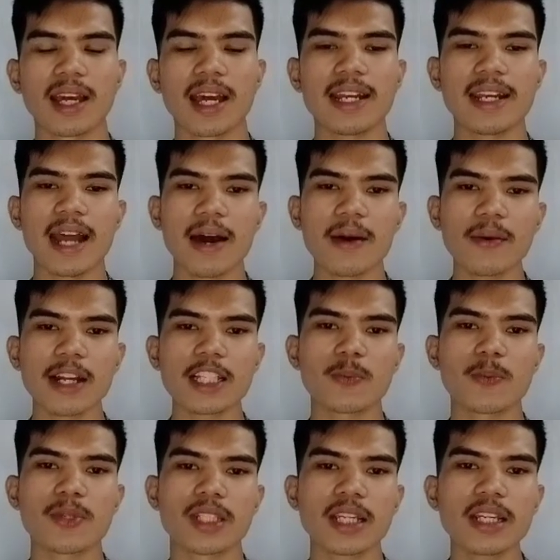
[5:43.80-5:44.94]
And now let's
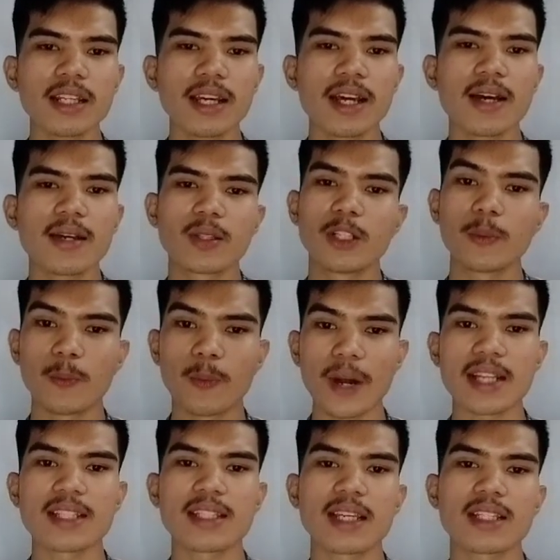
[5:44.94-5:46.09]
proceed to the
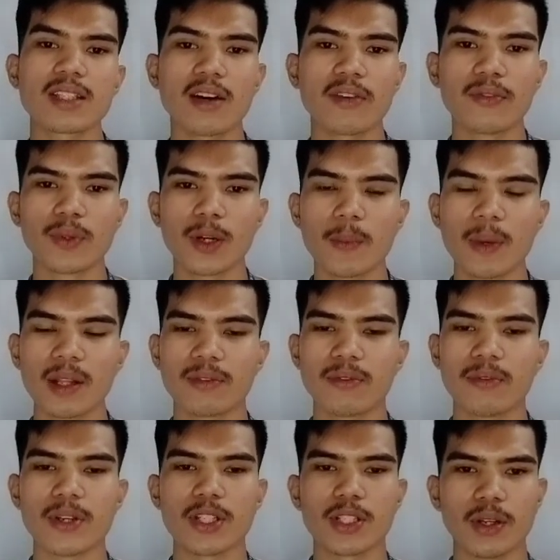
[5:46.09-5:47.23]
process of normal
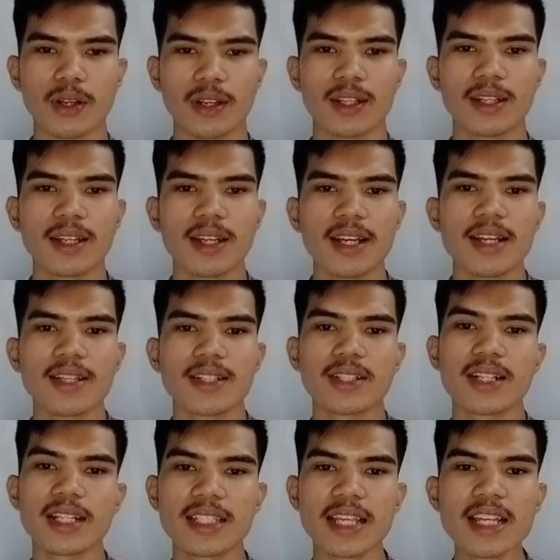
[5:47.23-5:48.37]
vision. So
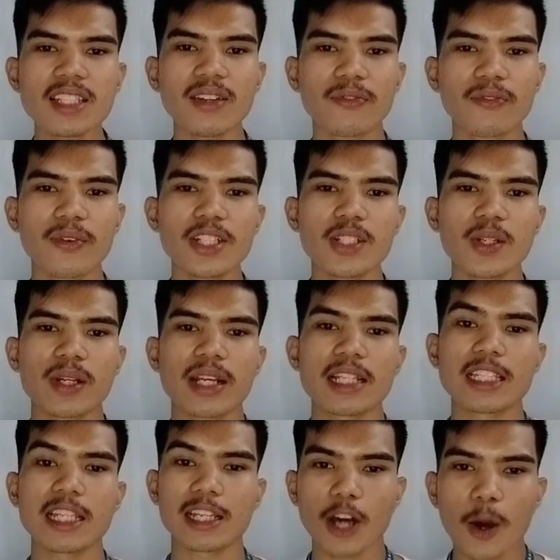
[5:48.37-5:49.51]
the sense of vision
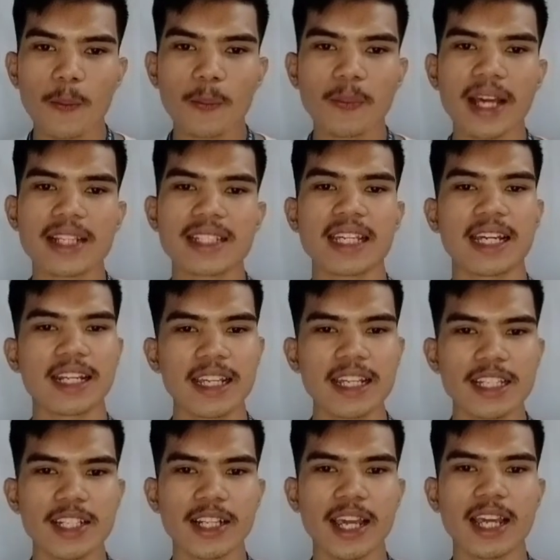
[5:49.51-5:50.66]
is a complex and
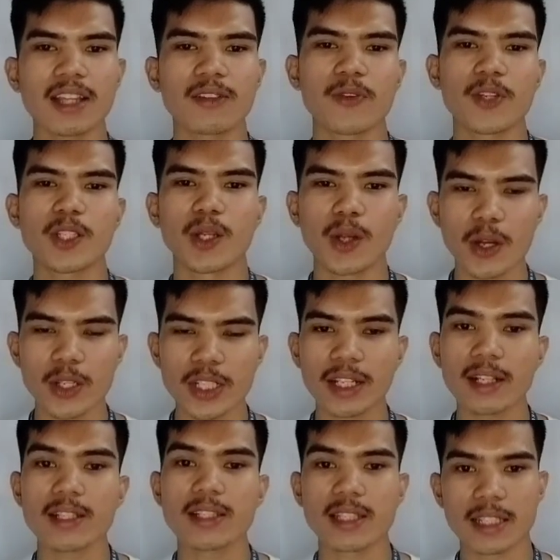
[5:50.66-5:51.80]
intricate
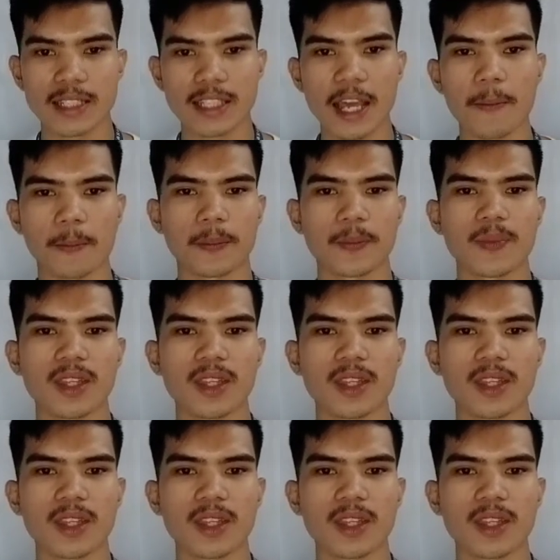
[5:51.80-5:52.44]
physiological system.